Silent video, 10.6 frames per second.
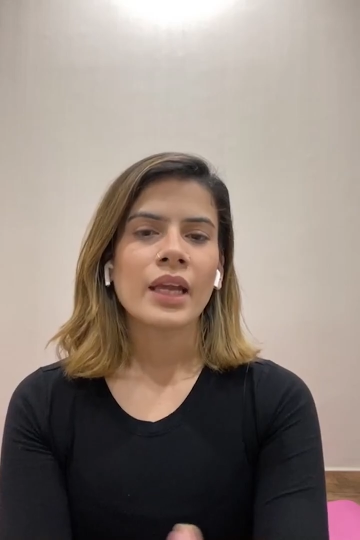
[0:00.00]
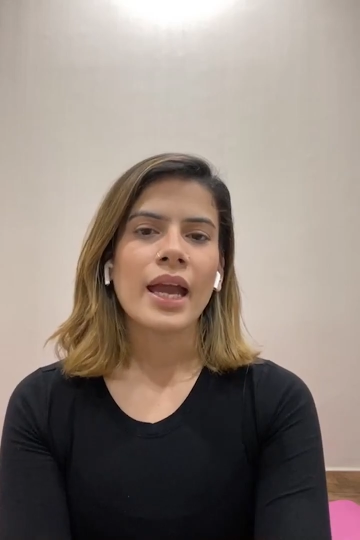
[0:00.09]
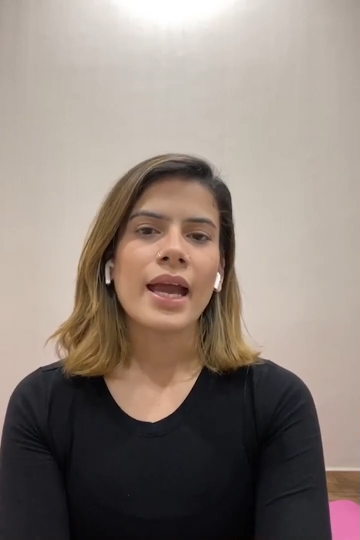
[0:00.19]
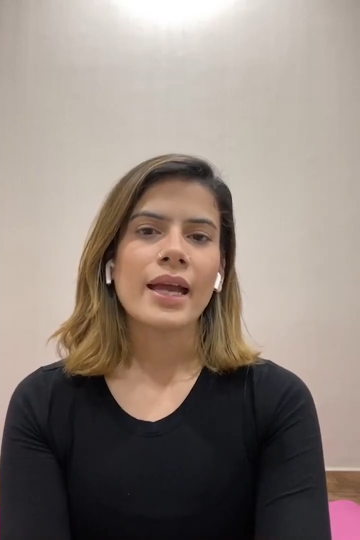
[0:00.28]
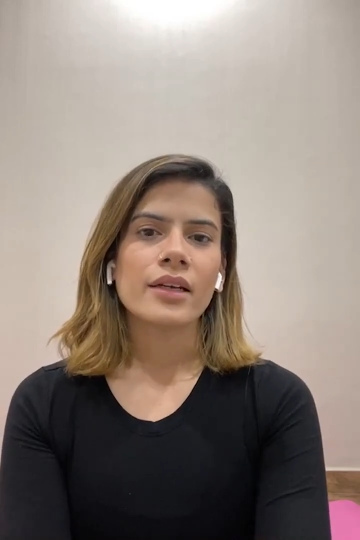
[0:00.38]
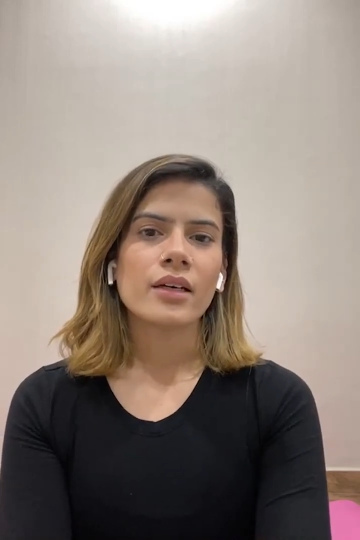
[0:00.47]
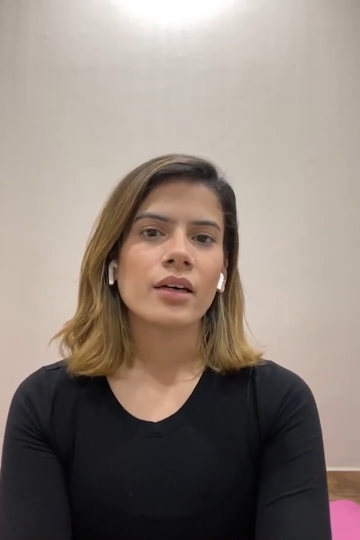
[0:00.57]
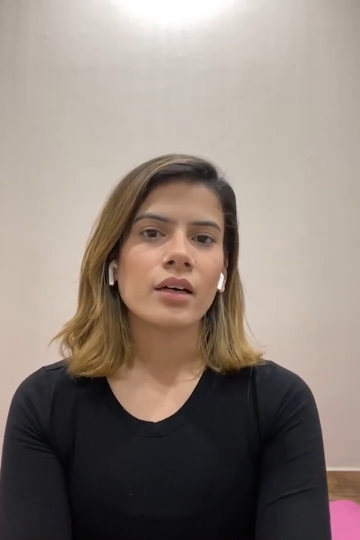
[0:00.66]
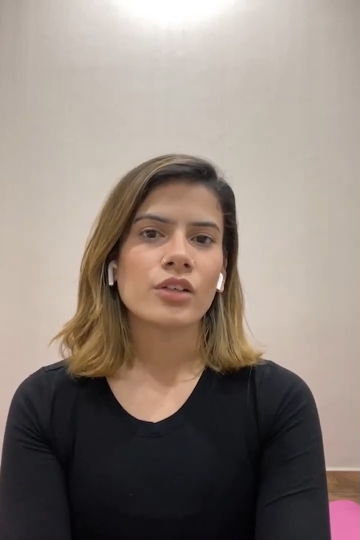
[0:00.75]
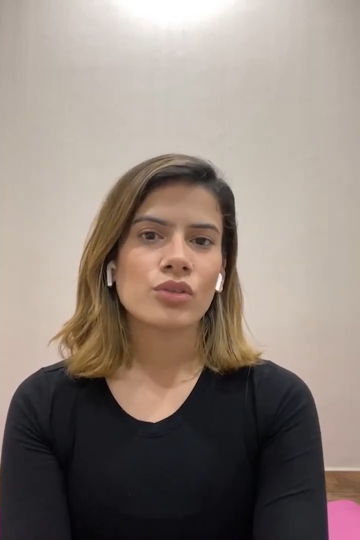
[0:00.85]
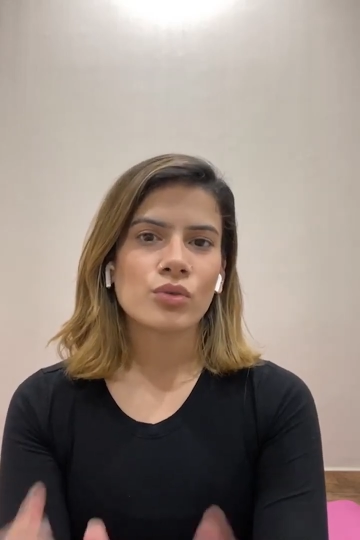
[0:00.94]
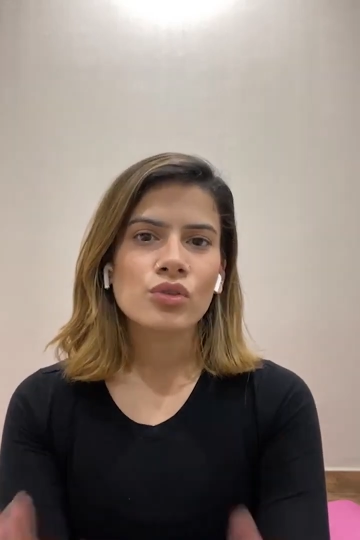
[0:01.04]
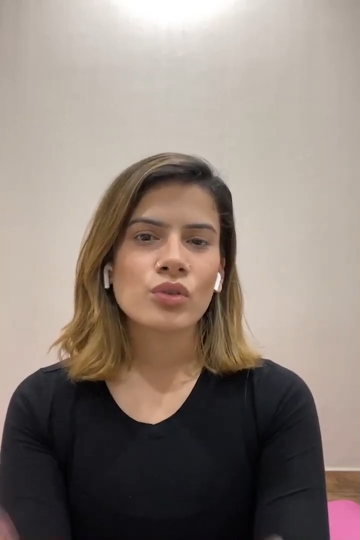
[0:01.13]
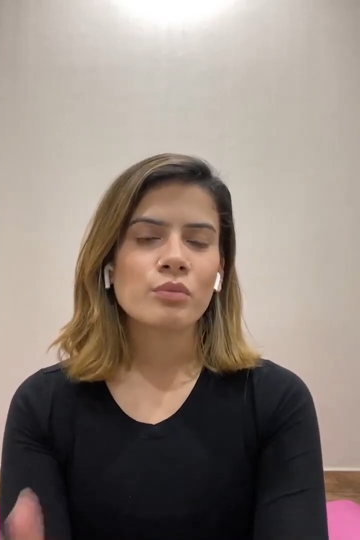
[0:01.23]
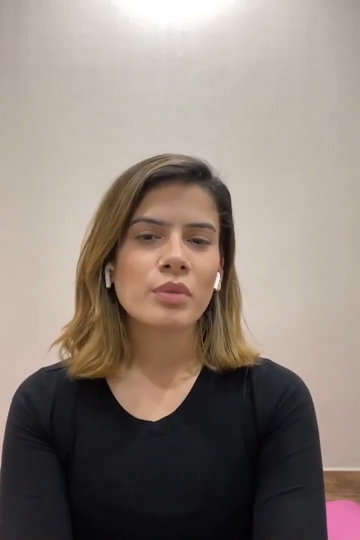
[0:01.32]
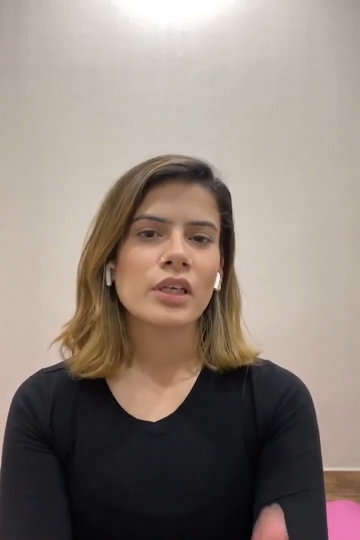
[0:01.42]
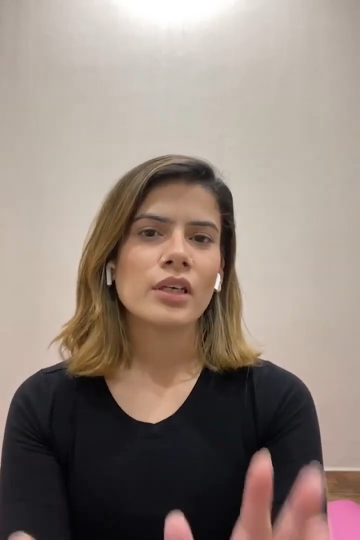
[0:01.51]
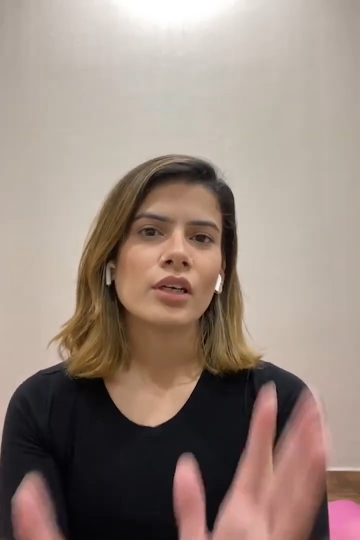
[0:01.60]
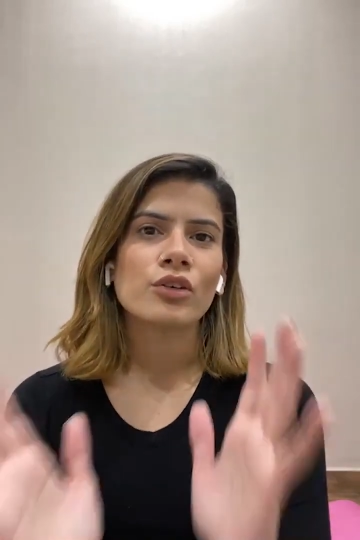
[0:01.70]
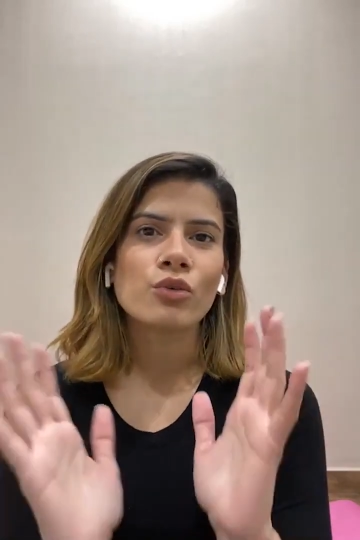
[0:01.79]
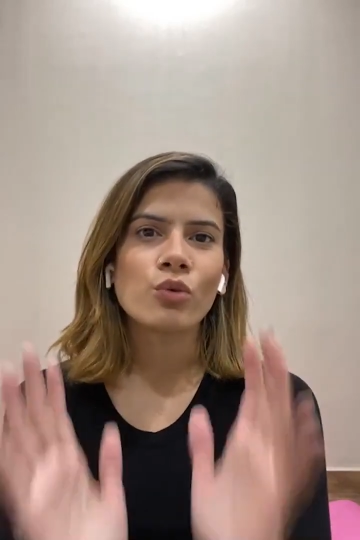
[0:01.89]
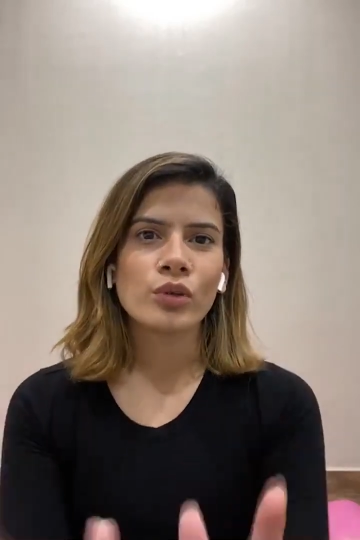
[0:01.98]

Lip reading: and you should be